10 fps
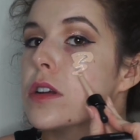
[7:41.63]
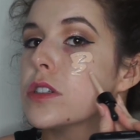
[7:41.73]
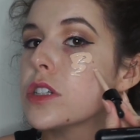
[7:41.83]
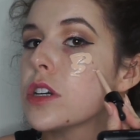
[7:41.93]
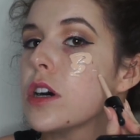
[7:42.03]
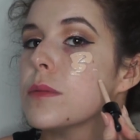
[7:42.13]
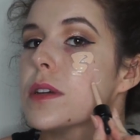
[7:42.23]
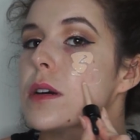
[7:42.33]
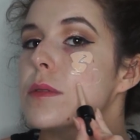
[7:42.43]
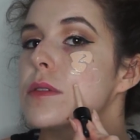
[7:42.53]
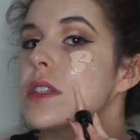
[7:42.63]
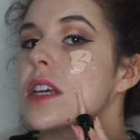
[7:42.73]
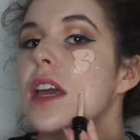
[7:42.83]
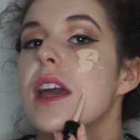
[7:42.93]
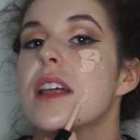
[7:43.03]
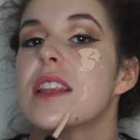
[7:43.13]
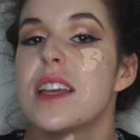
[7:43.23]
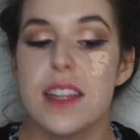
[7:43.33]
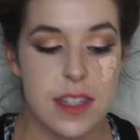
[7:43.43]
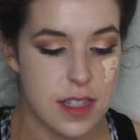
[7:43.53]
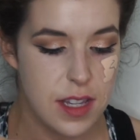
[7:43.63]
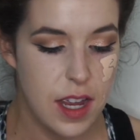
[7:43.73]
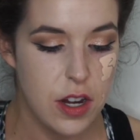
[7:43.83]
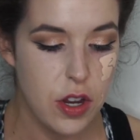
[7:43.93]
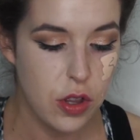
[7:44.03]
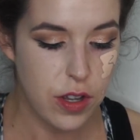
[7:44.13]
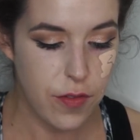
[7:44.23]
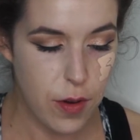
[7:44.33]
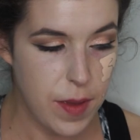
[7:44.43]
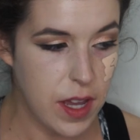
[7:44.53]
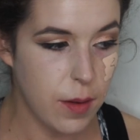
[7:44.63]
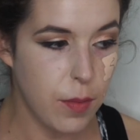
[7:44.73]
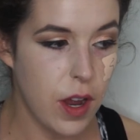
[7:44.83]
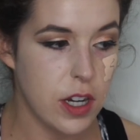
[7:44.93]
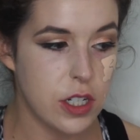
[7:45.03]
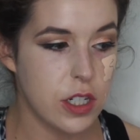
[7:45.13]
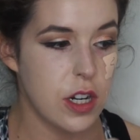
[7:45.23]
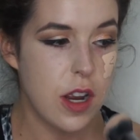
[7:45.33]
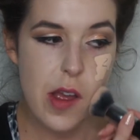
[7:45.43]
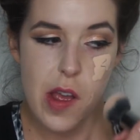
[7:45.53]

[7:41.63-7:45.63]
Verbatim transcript: She called me up and was like, hey Linz, I know you're looking for a makeup brush.